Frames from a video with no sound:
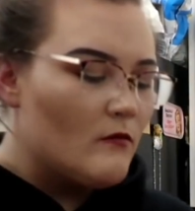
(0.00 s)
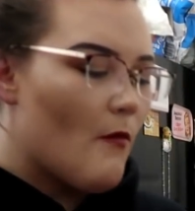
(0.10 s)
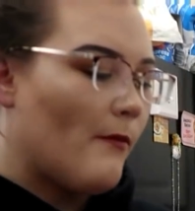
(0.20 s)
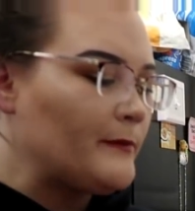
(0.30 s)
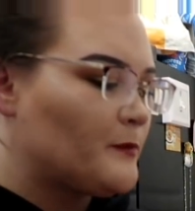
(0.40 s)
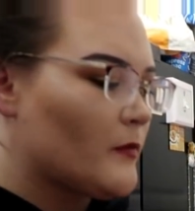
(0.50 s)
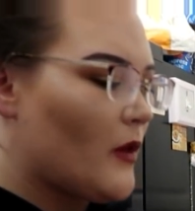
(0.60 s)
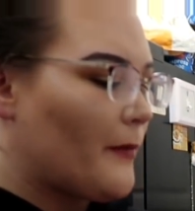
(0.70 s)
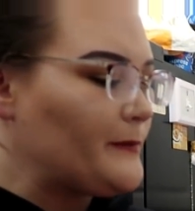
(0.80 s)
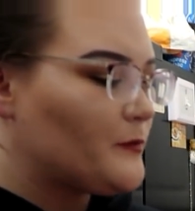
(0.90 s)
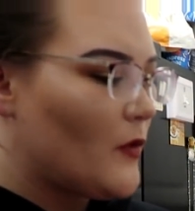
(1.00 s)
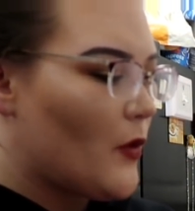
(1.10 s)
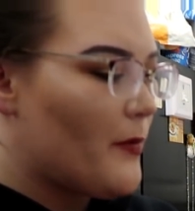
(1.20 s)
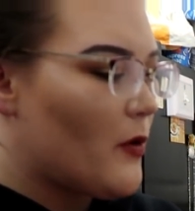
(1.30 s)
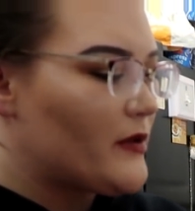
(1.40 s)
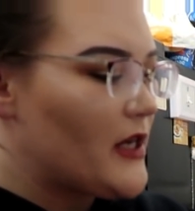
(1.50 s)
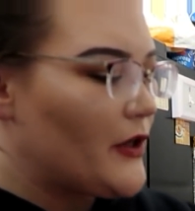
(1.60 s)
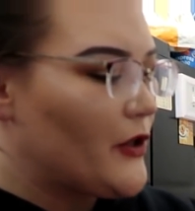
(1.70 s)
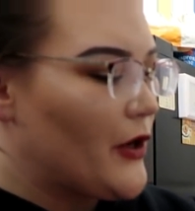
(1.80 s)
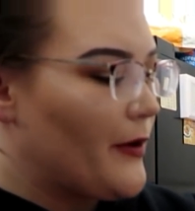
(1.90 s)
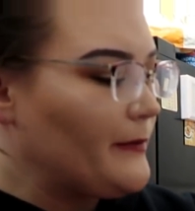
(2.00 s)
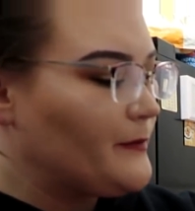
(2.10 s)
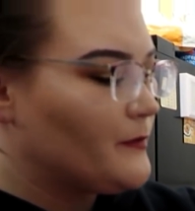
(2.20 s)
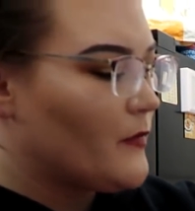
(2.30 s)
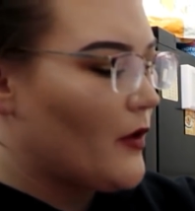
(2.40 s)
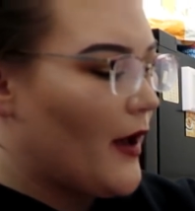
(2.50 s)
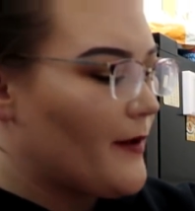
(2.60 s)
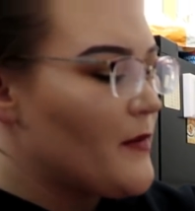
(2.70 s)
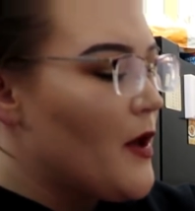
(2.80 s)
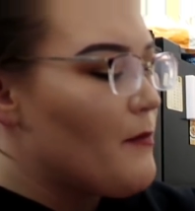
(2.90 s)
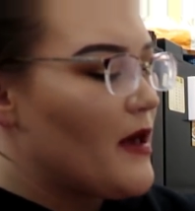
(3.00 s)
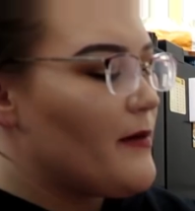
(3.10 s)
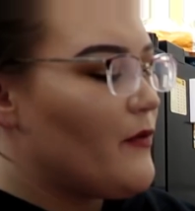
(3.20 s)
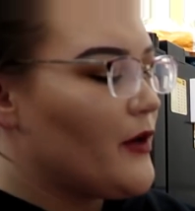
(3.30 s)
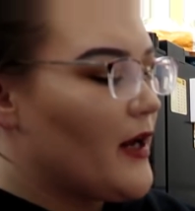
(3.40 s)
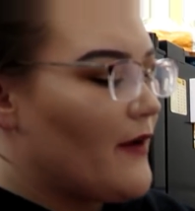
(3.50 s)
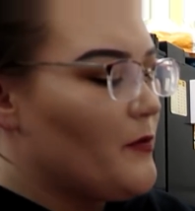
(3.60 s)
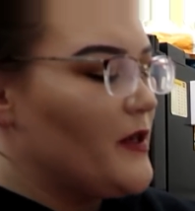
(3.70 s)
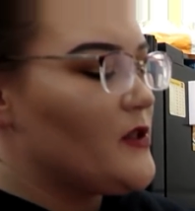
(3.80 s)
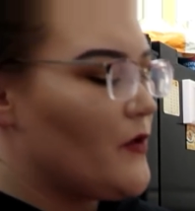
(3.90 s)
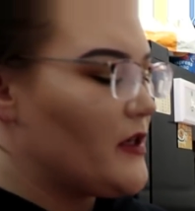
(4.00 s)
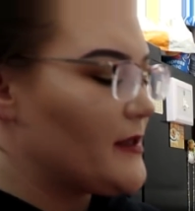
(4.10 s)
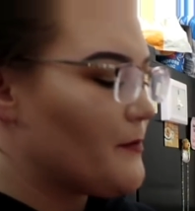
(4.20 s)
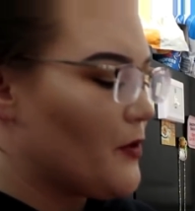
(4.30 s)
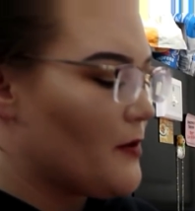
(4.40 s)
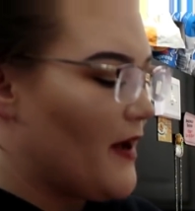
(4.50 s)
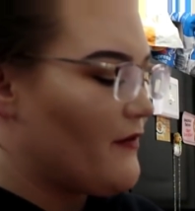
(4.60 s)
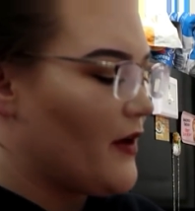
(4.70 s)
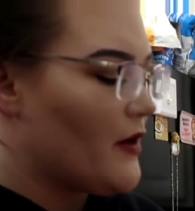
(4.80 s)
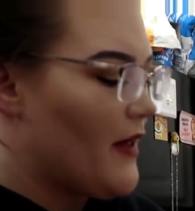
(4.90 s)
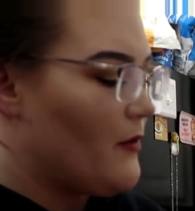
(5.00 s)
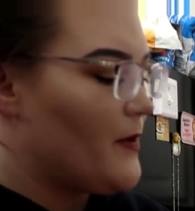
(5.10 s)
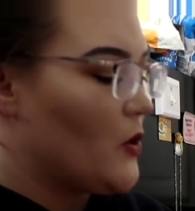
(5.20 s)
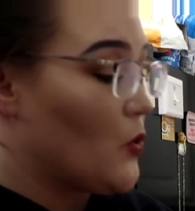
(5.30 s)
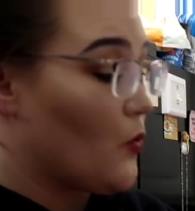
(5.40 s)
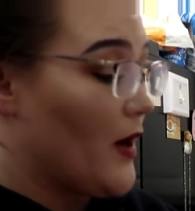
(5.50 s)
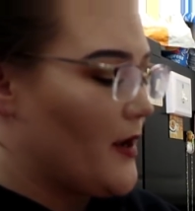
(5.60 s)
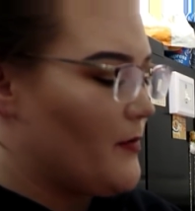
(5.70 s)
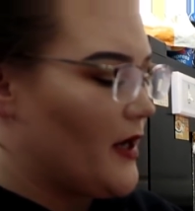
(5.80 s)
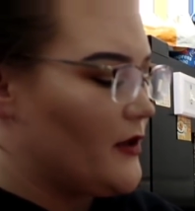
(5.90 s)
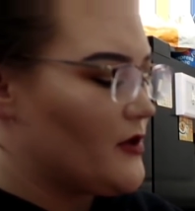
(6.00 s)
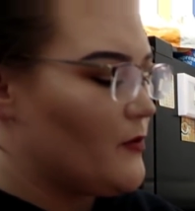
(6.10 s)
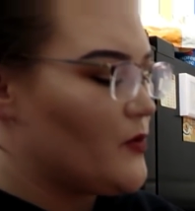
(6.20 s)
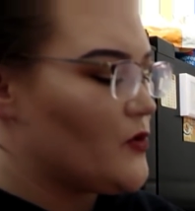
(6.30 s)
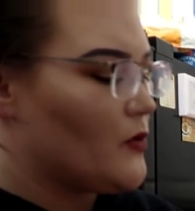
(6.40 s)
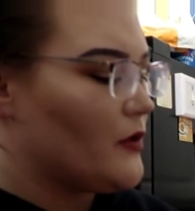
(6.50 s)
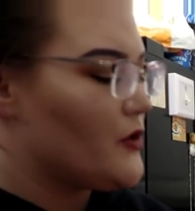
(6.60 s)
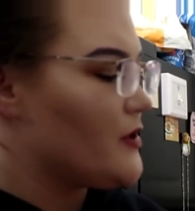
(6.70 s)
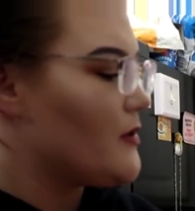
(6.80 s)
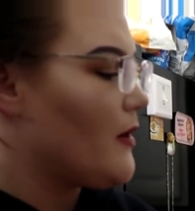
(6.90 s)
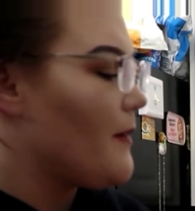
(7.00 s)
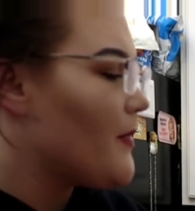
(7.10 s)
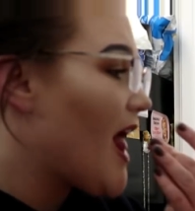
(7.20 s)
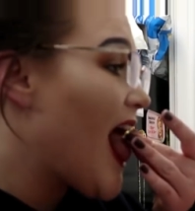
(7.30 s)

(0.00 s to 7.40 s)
Mm-hmm. A little bit of what's on here. Okay. Maybe if we could have a piece, though, that doesn't burn my finger, that would be great, Paige. That would be so delicious. Okay.